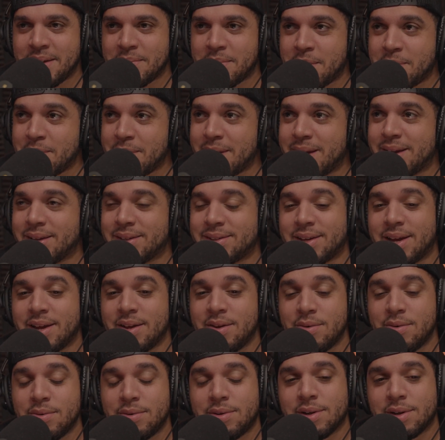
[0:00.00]
My man said
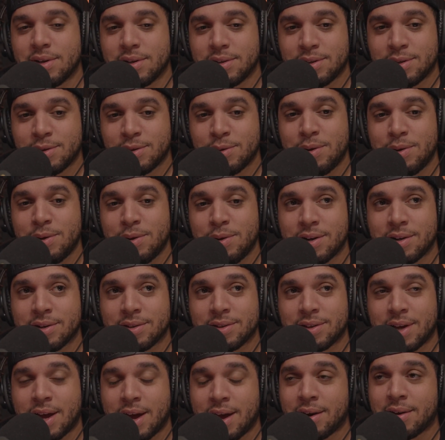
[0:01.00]
you took 2
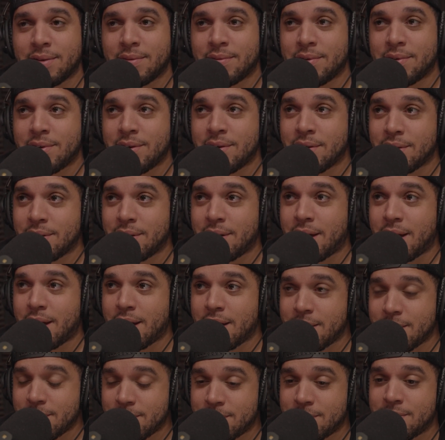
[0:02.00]
years out of your
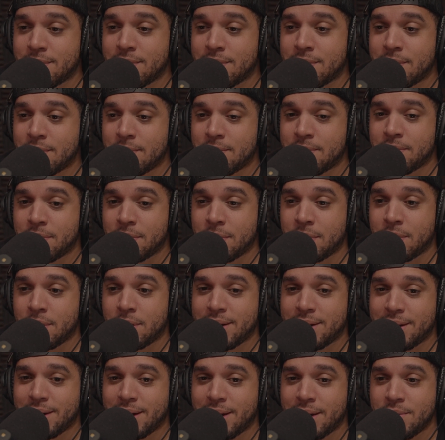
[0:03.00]
life
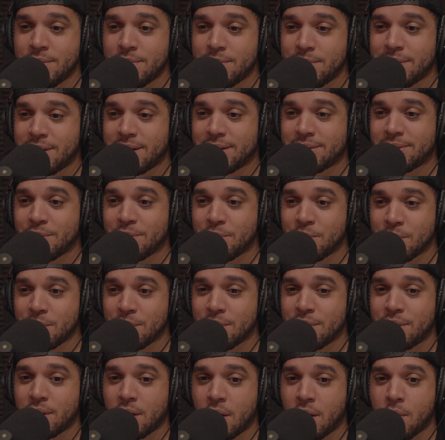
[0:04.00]
and you let the
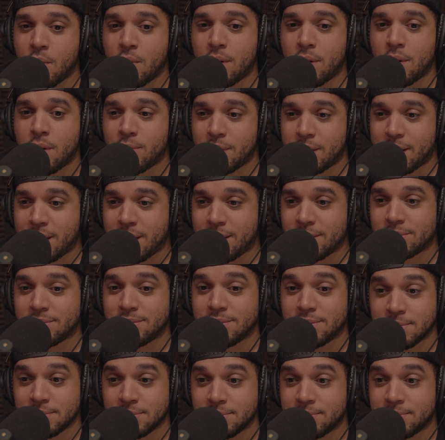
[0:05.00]
world go on without you.